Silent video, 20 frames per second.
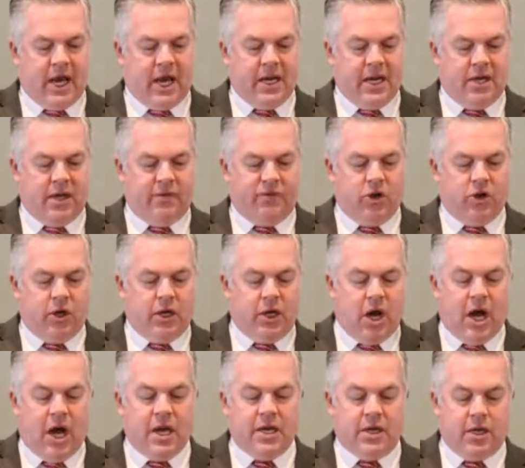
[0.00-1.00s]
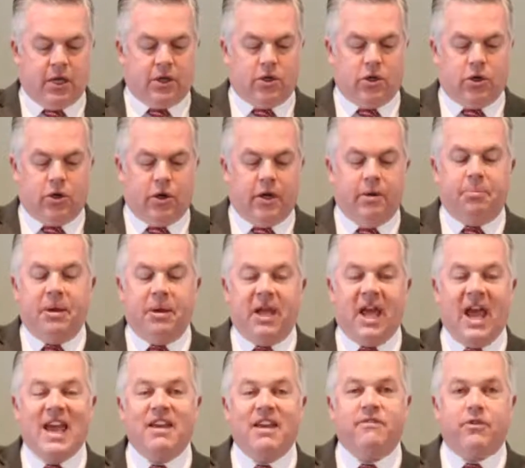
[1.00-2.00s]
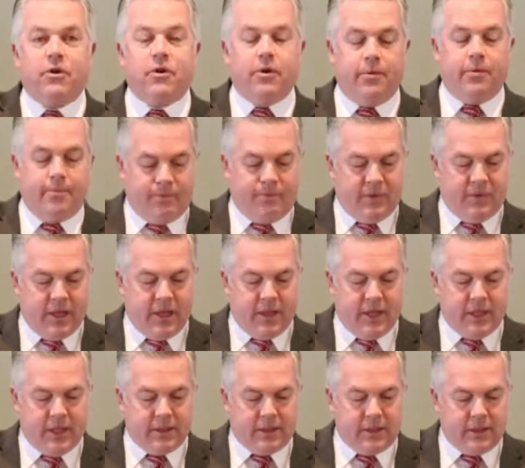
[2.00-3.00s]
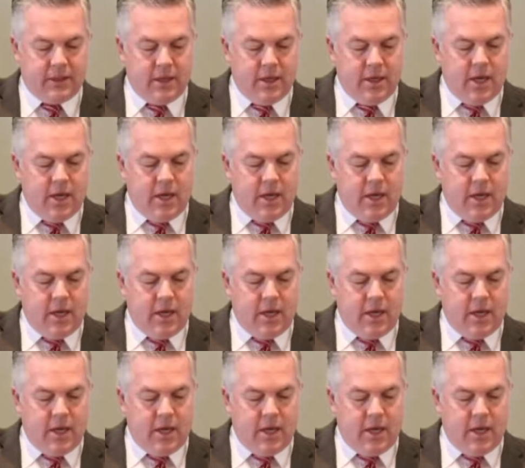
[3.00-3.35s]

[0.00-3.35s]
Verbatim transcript: idea of good conduct or good behavior in this.